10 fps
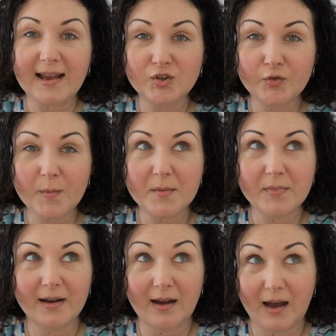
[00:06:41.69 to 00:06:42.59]
as you
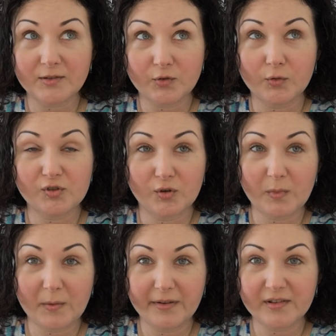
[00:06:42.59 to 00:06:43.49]
remember, I told you in
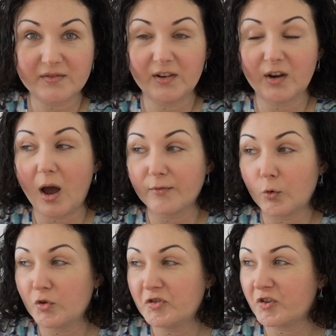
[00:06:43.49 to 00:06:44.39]
my previous video,
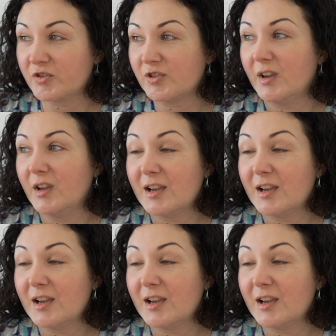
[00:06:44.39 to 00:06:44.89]
I've ordered